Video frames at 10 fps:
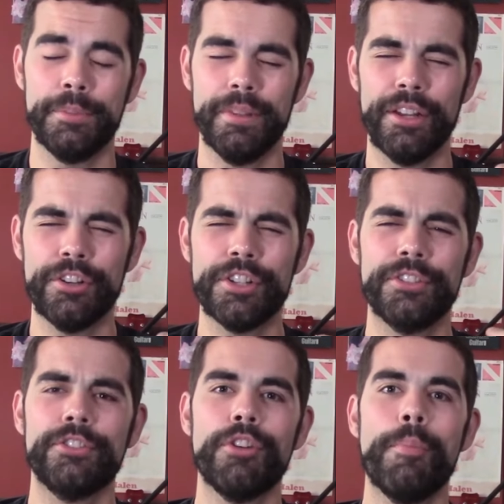but there are
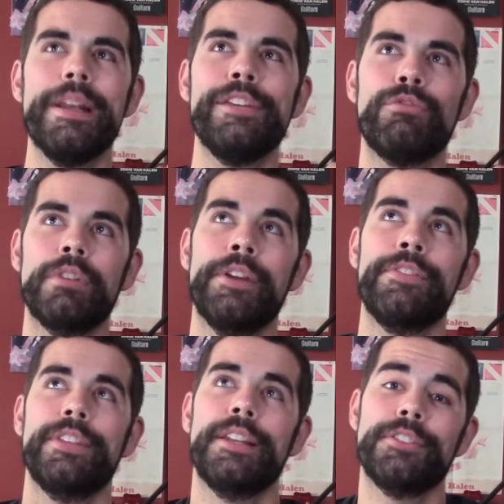just so many
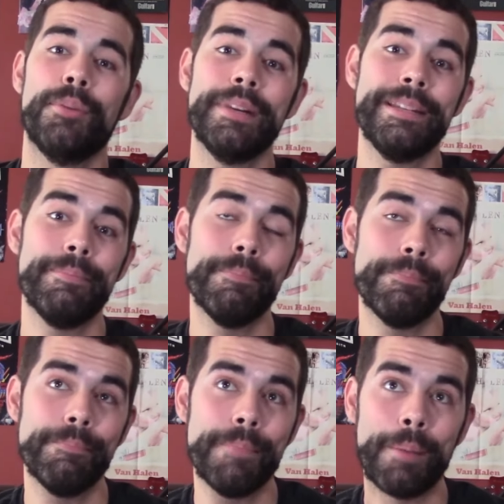riffs and so many
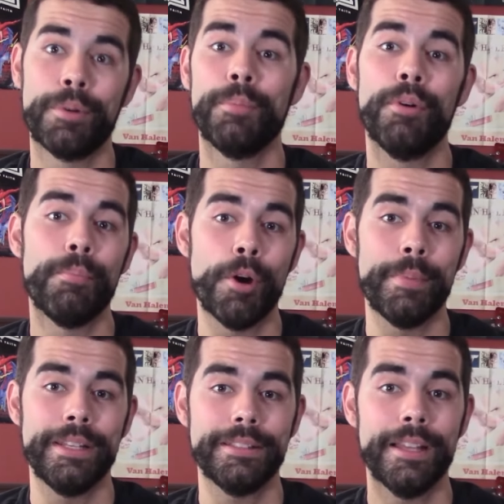memorable
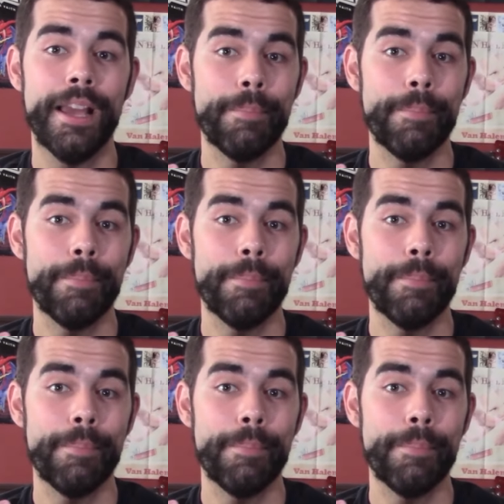moments